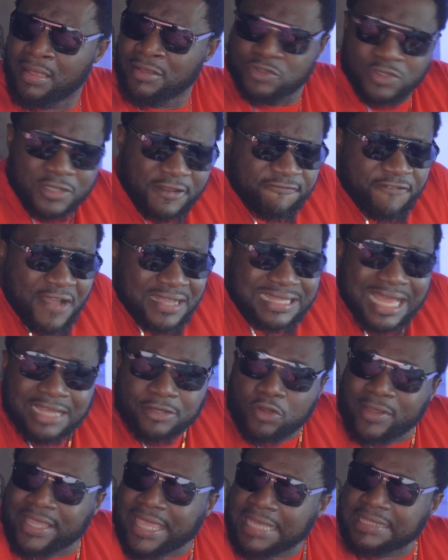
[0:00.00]
So the fact that I
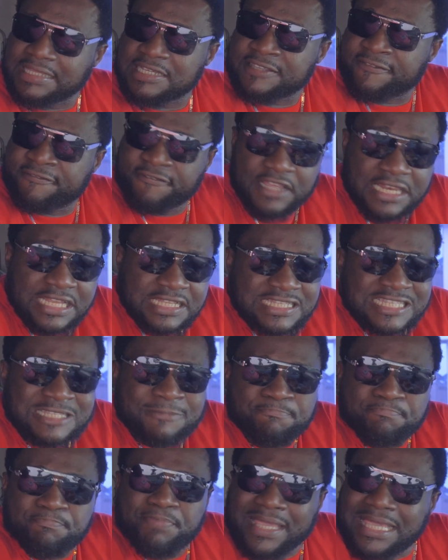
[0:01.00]
don't get those feelings is
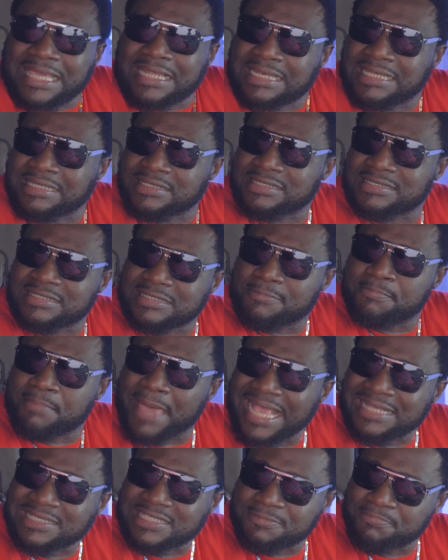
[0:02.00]
beginning to
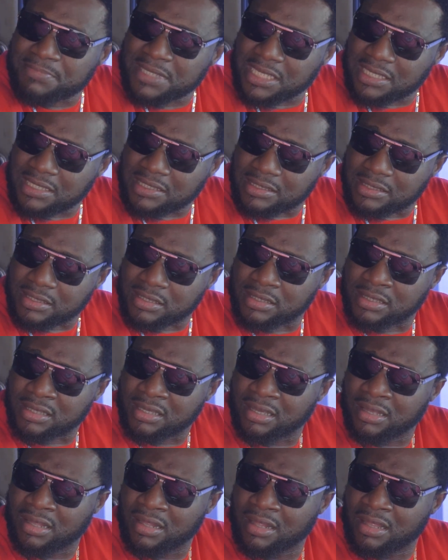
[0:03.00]
torment me.
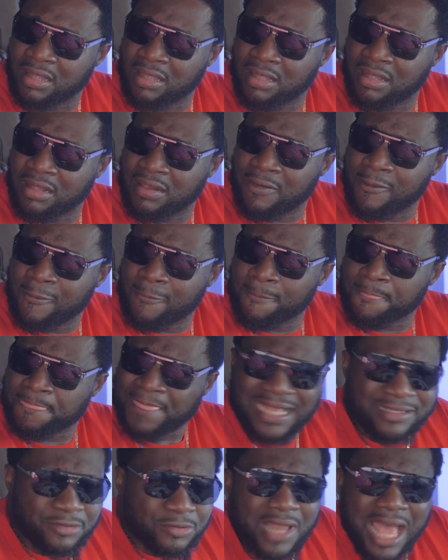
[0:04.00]

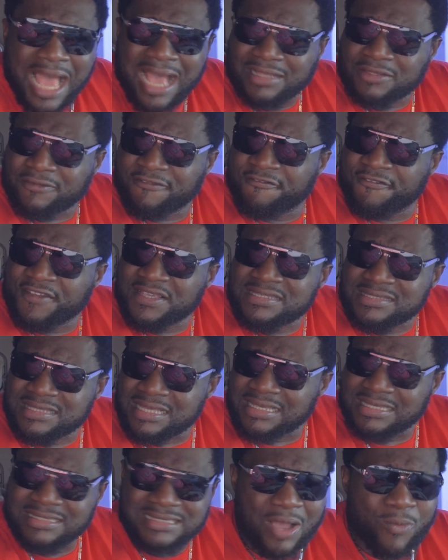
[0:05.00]
I don't know how to fix
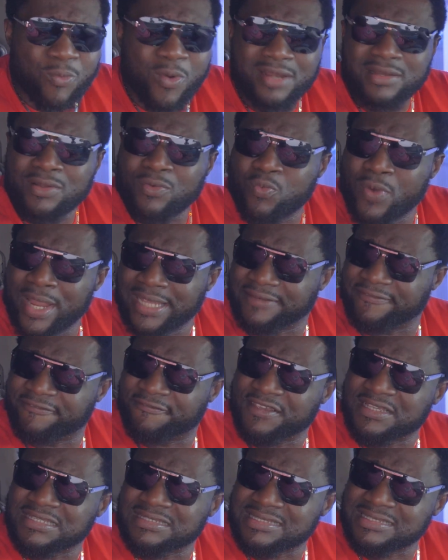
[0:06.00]
this. I want a way to
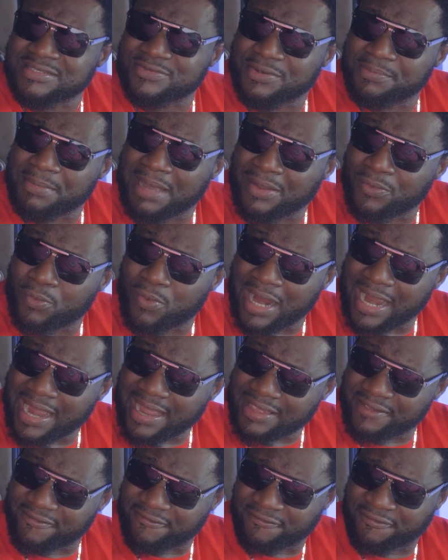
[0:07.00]
fix this with my
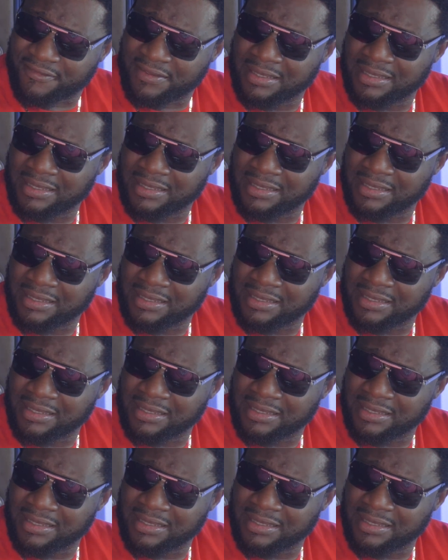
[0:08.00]
wife.